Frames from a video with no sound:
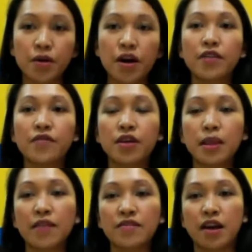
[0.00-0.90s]
part of the
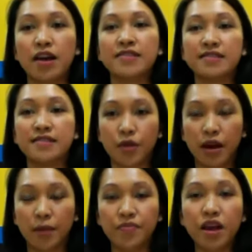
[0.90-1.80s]
life sciences
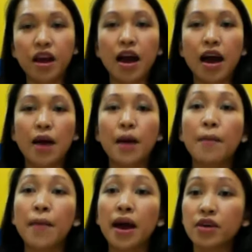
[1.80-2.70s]
degree. I
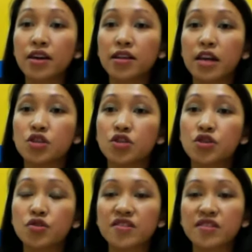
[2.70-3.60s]
might quickly
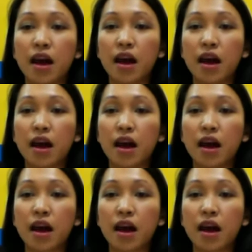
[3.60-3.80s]
introduce